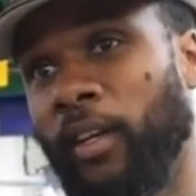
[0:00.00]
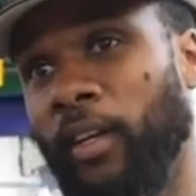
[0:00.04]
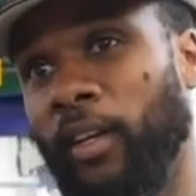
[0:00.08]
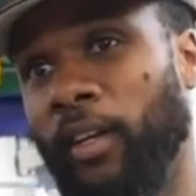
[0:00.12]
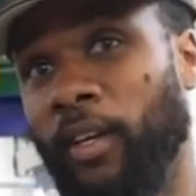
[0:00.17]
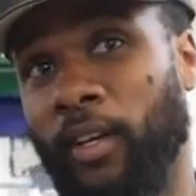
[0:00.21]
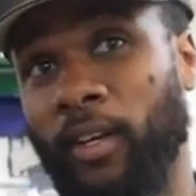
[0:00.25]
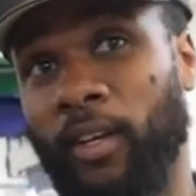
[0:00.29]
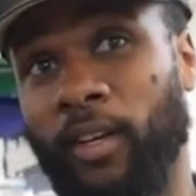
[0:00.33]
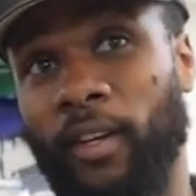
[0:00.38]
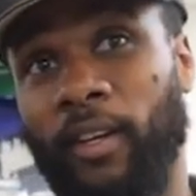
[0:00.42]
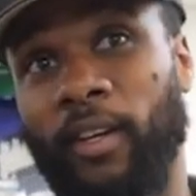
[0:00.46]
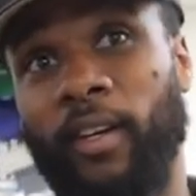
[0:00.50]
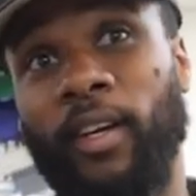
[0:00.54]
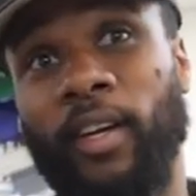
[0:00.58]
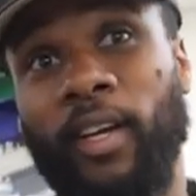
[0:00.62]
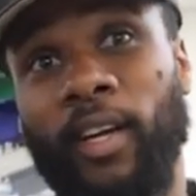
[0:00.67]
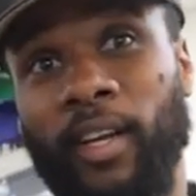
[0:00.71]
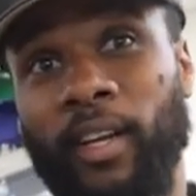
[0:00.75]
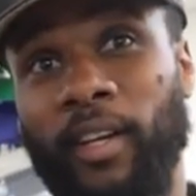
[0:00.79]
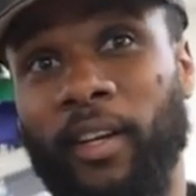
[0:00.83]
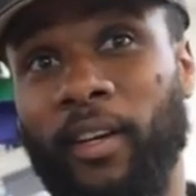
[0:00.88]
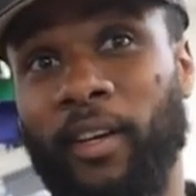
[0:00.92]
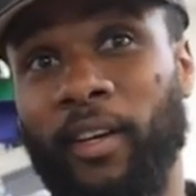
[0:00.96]
How
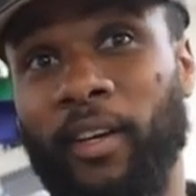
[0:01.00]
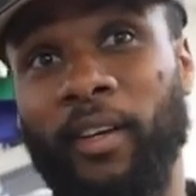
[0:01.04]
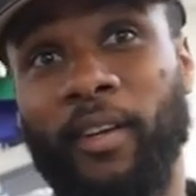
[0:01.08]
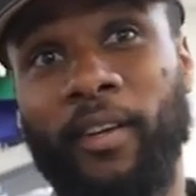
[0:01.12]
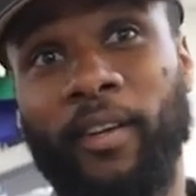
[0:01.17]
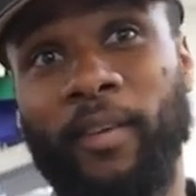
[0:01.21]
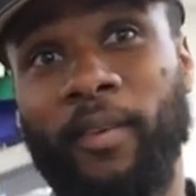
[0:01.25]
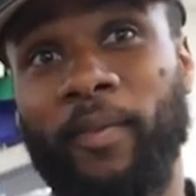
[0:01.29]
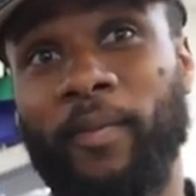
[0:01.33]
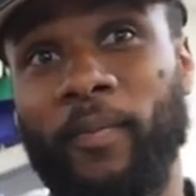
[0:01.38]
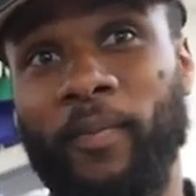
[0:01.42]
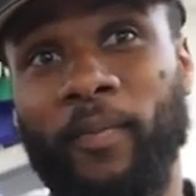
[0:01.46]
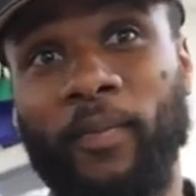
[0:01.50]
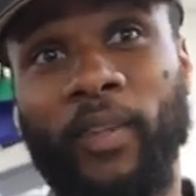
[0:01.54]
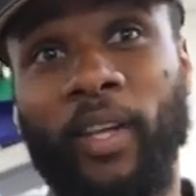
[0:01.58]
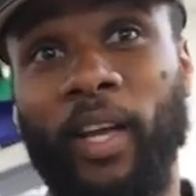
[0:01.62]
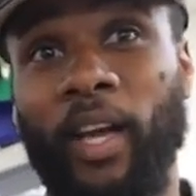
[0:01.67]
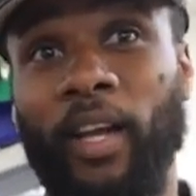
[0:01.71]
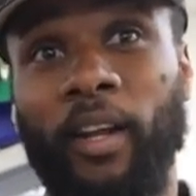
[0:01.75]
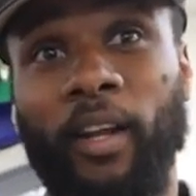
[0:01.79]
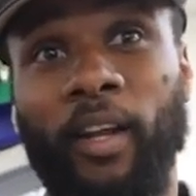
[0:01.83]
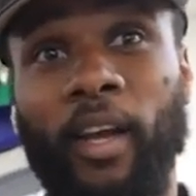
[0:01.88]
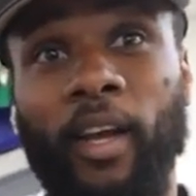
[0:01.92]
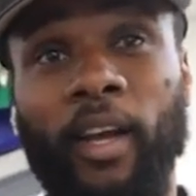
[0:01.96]
are you gonna handle
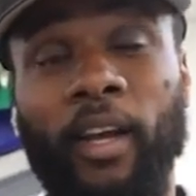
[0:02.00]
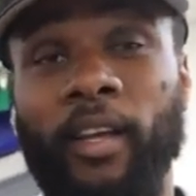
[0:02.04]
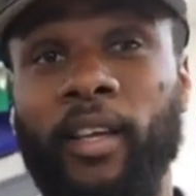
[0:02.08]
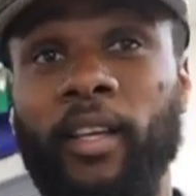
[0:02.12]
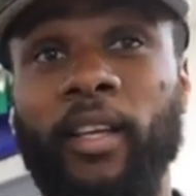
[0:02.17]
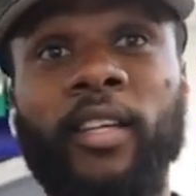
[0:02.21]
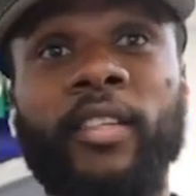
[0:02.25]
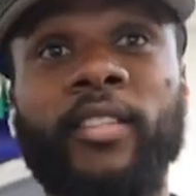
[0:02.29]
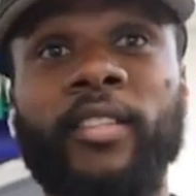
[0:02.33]
the customer?